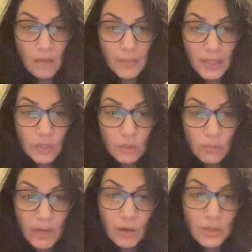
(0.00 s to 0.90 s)
They do
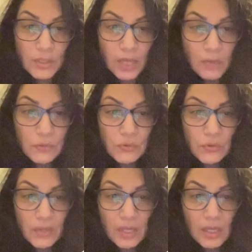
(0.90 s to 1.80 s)
marriage
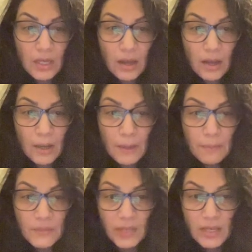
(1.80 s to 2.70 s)
counseling,
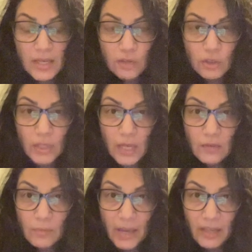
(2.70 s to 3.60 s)
psychiatric
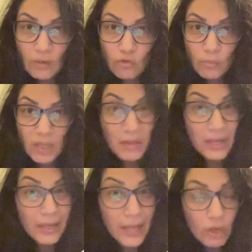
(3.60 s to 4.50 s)
case management,
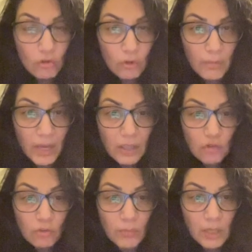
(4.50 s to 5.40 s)
medication
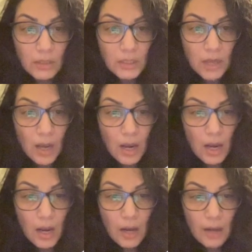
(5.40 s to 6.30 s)
management,
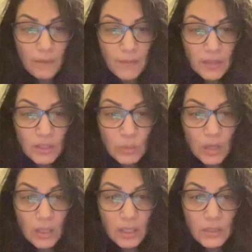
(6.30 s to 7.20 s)
as
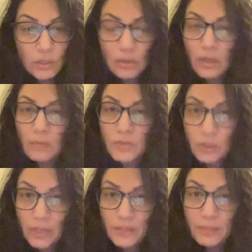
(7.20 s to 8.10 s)
well as
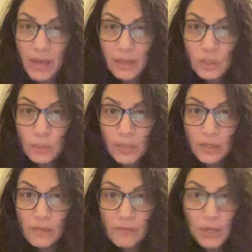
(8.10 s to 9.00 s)
stress
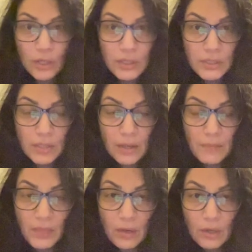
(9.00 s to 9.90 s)
management and various
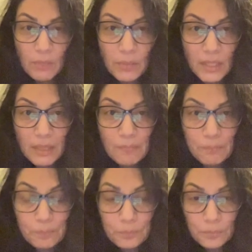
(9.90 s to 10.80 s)
therapy
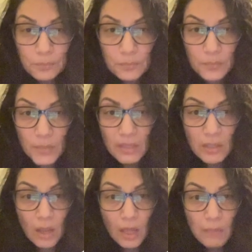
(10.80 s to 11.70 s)

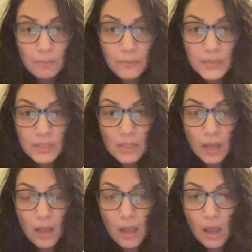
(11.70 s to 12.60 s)
types.
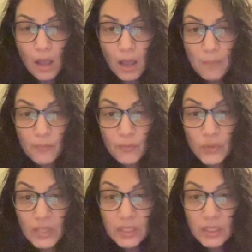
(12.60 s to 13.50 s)
For
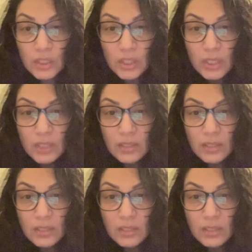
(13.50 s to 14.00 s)
the addiction and